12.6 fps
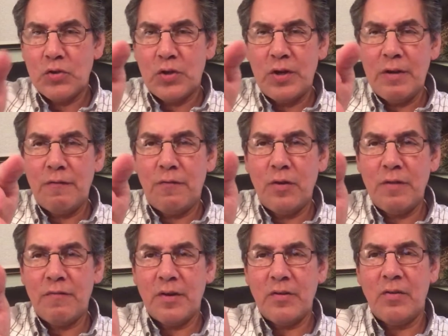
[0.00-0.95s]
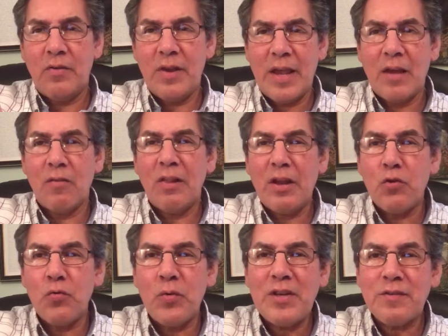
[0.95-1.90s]
Turn it 45-degree angle
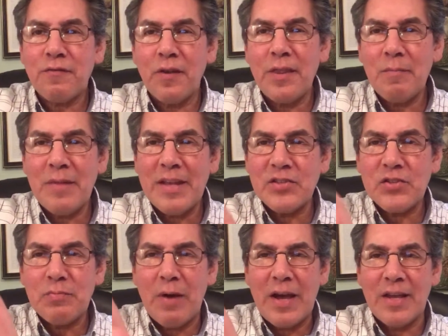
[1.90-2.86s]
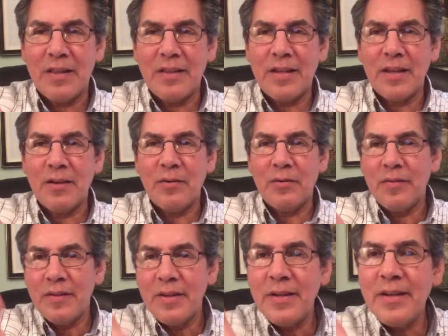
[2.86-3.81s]
and reach for them and smile and go,
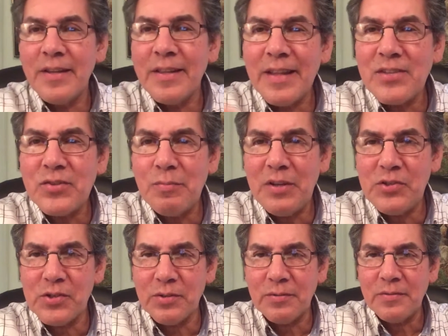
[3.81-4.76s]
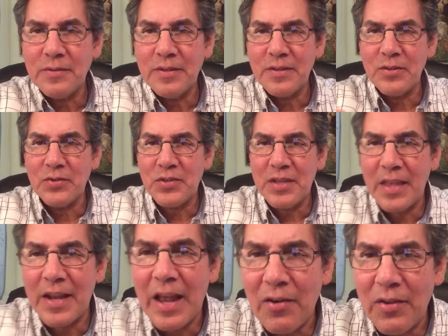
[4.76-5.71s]
nice to meet you. You see
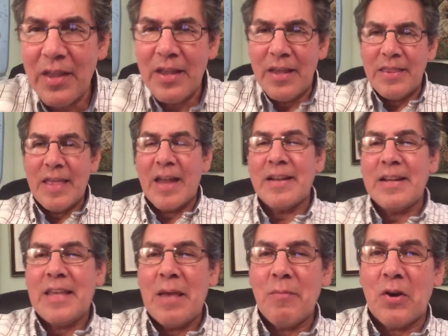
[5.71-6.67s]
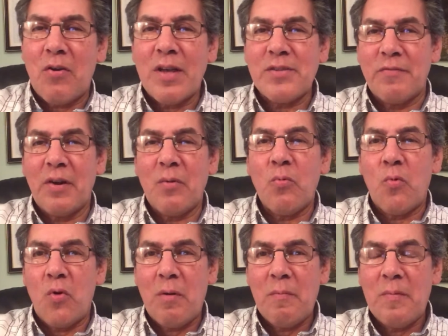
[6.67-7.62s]
that how that came across very
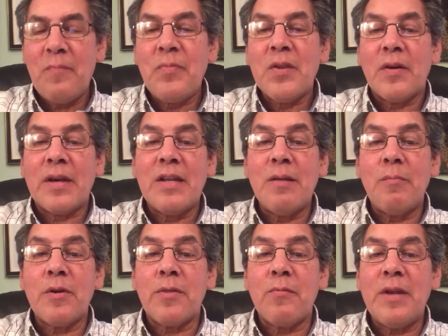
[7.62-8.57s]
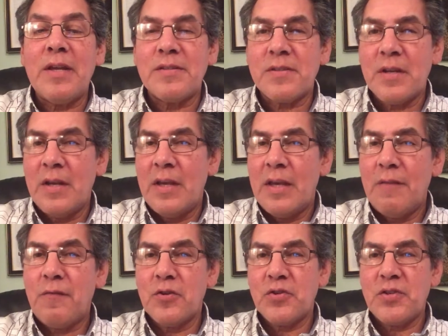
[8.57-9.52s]
warm? Okay, number 3 is
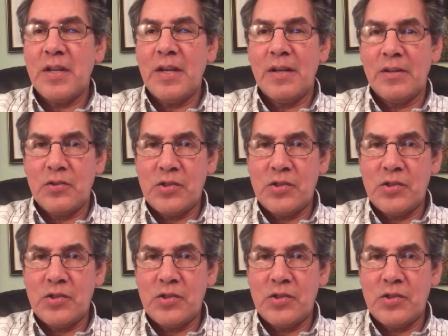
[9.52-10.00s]
if you're sitting in a